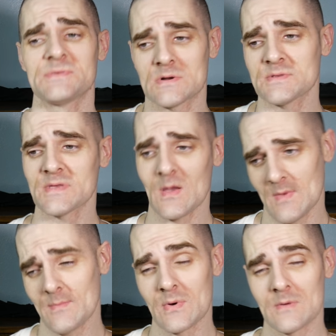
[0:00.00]
It turns out
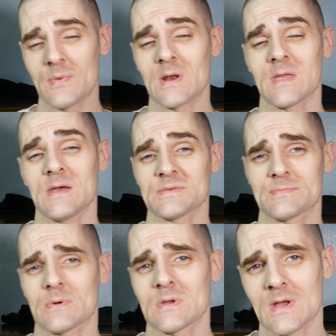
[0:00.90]
my poor buddy has
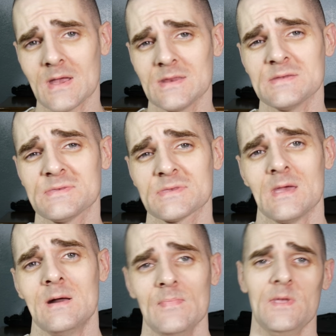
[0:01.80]
bronchitis,
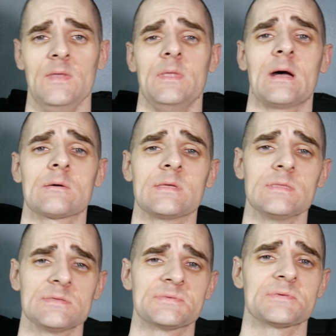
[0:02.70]
and now he
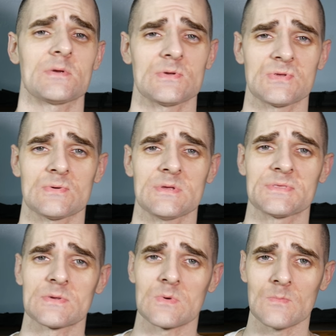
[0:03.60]
needs surgery
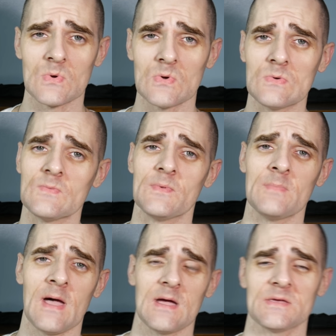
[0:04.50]
to remove the
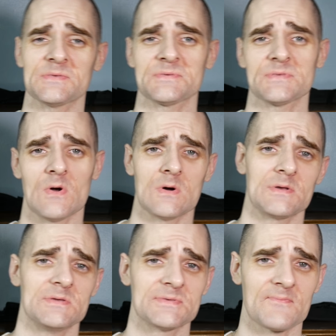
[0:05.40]
mass
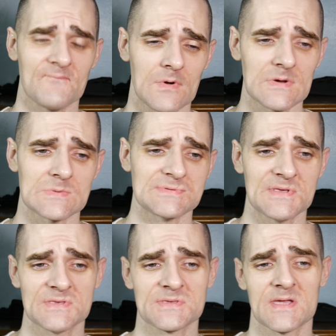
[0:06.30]
on his foot, which
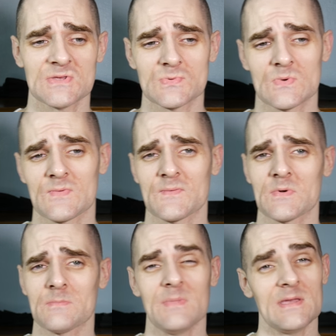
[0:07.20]
he scheduled
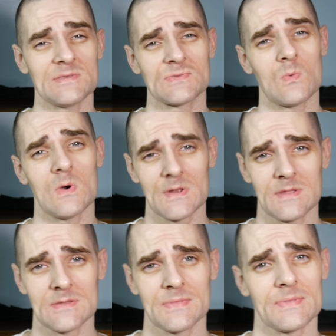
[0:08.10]
for May
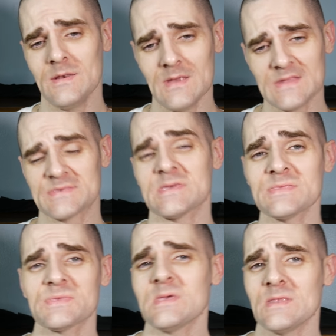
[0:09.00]
20th. And
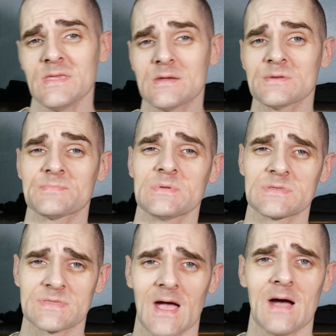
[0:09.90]
since then, Nikko's
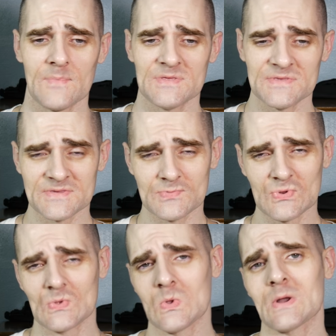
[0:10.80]
been down. It's just
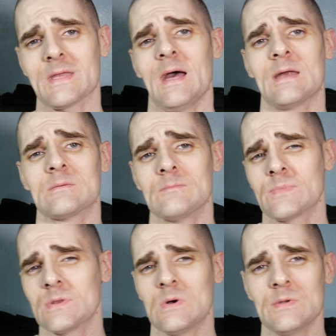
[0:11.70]
when you look at
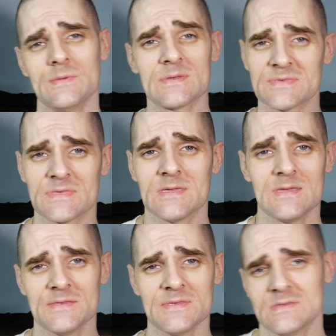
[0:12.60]
him, you know, you can see
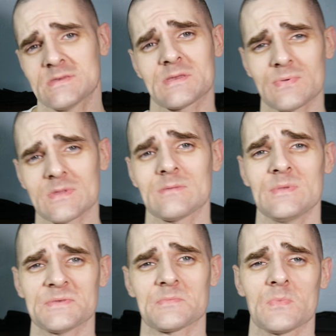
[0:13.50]
he's just completely
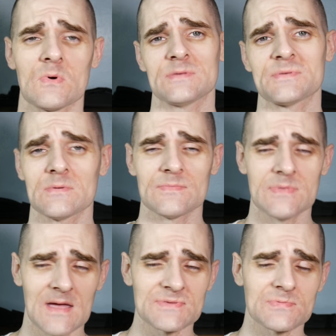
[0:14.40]
miserable. So
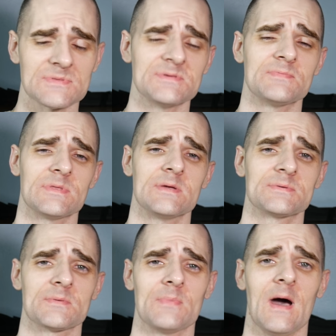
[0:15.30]
that's what this video
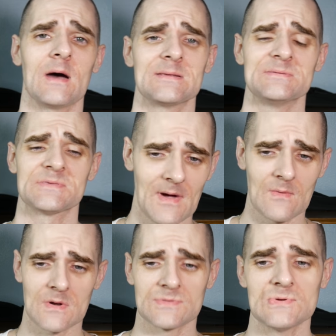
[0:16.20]
is about, is I
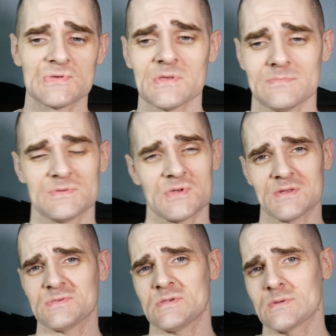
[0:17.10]
want to do something to try
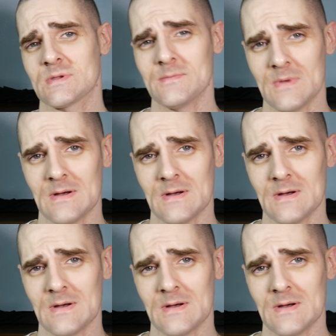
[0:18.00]
to cheer him